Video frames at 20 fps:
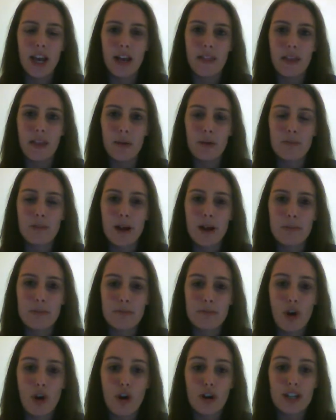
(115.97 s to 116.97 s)
and that we might be
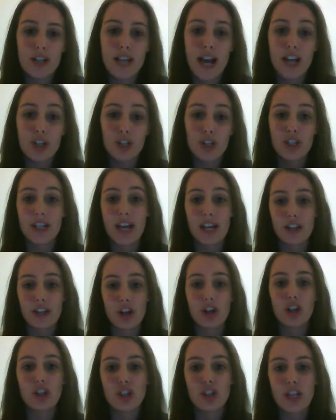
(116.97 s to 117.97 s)
more attached to
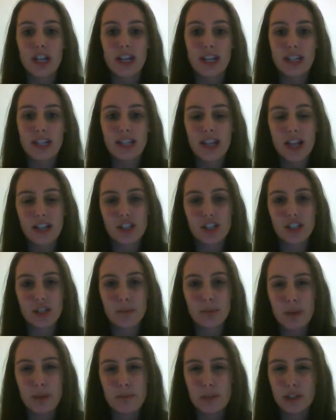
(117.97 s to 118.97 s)
technology than to
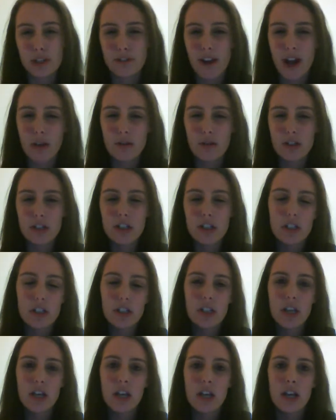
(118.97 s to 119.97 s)
the people around
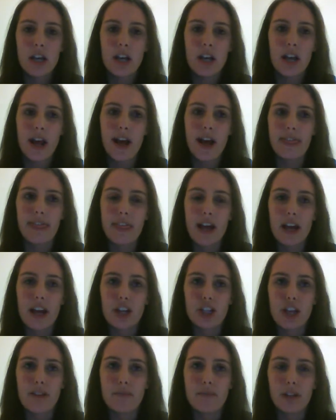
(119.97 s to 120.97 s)
us, and
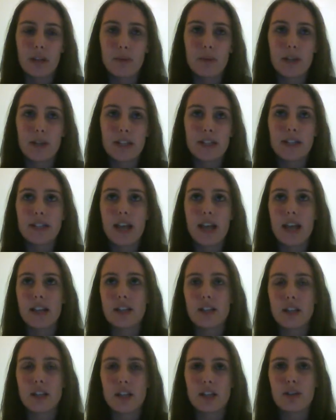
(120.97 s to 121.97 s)
that generally we
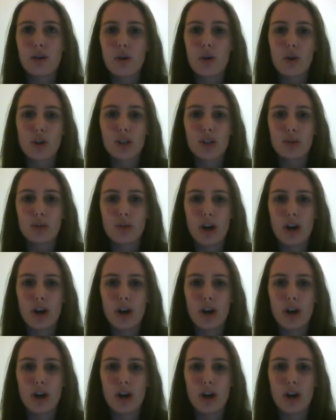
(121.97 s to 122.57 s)
tend to talk